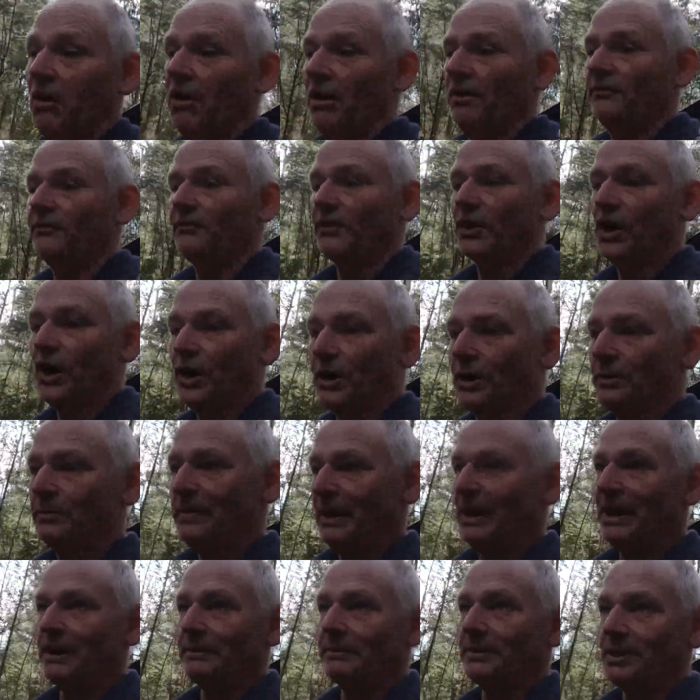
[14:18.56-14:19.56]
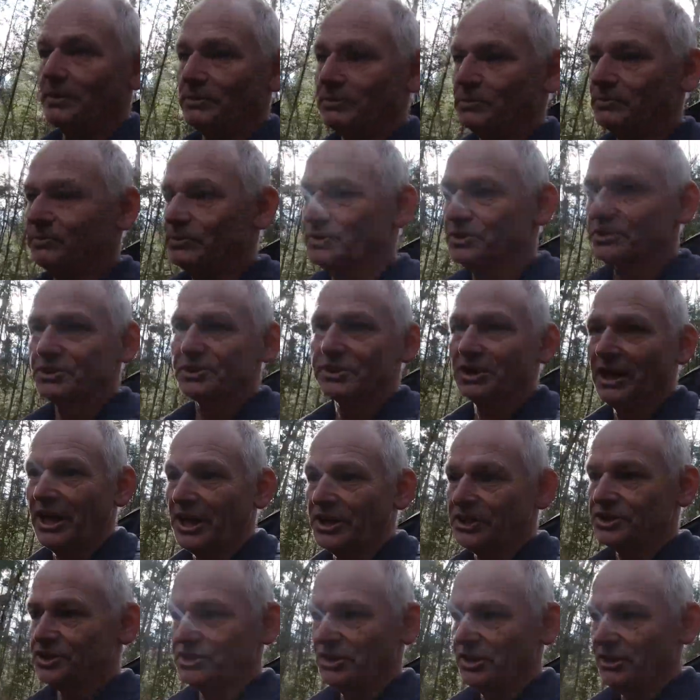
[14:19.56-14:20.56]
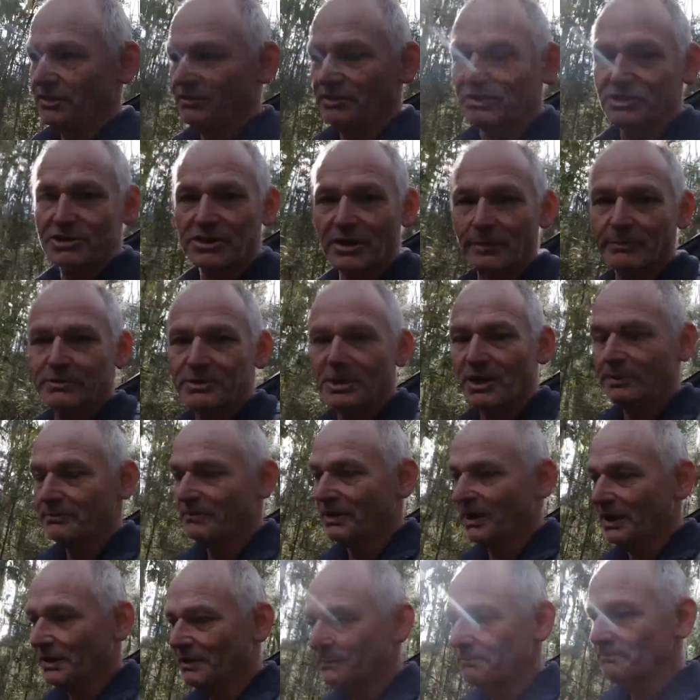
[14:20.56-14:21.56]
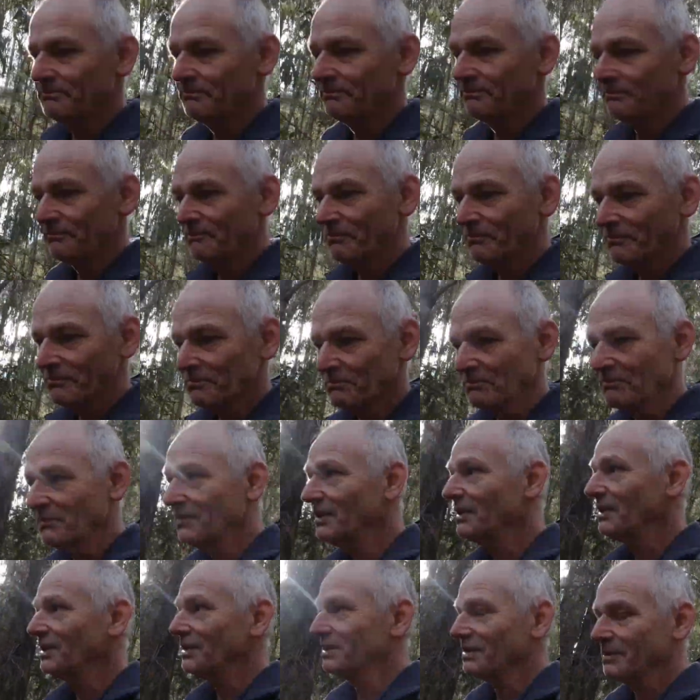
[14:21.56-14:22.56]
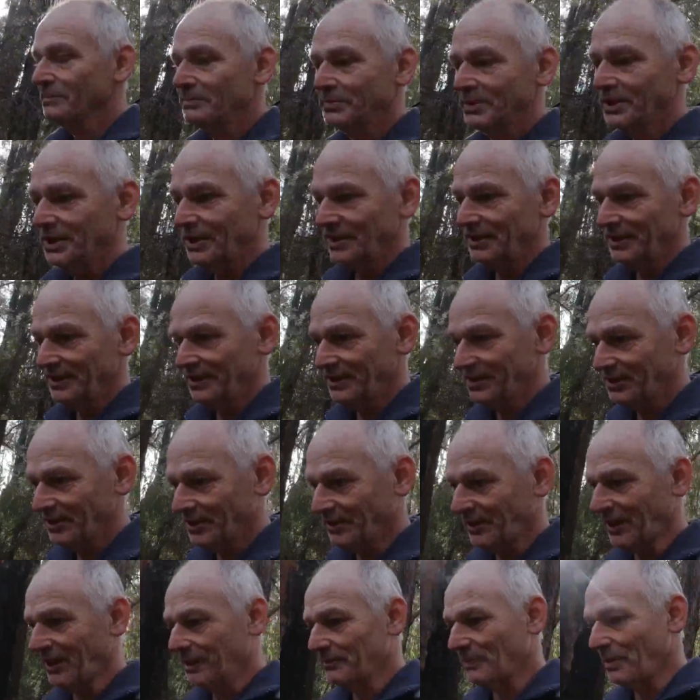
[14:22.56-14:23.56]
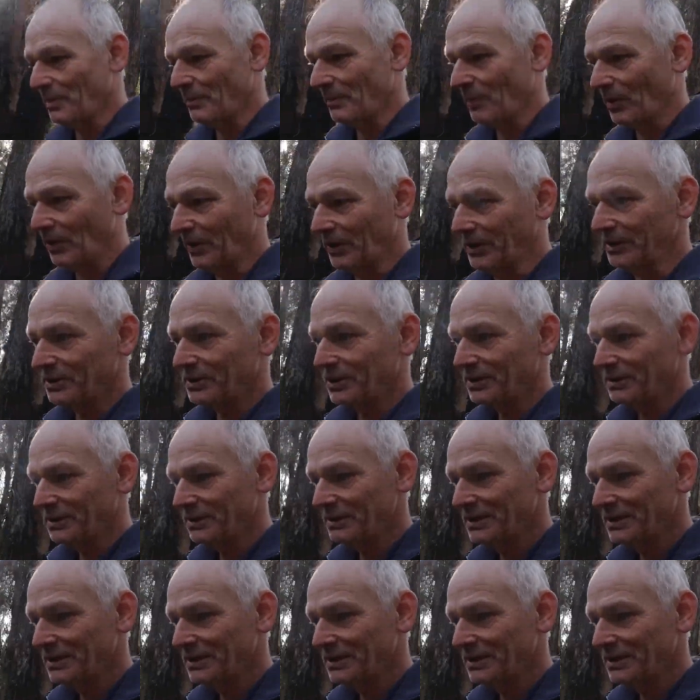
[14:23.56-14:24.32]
I'd forgotten about them, and it was last year in September. Completely gone out of my mind.